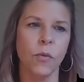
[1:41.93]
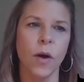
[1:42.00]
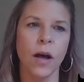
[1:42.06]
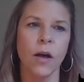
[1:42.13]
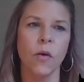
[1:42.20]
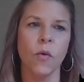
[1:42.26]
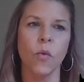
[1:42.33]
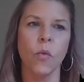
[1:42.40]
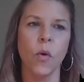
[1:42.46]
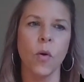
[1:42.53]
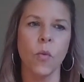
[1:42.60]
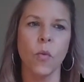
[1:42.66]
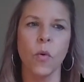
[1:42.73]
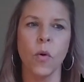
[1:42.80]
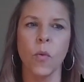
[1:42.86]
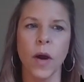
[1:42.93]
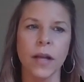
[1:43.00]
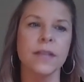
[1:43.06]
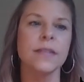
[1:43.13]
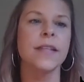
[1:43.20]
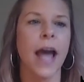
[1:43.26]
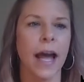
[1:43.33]
Well,
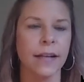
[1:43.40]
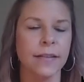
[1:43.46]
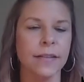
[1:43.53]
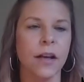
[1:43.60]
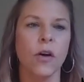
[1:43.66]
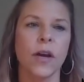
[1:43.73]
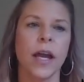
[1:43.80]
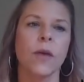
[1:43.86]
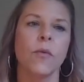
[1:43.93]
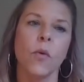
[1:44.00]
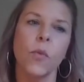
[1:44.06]
what is that? Okay,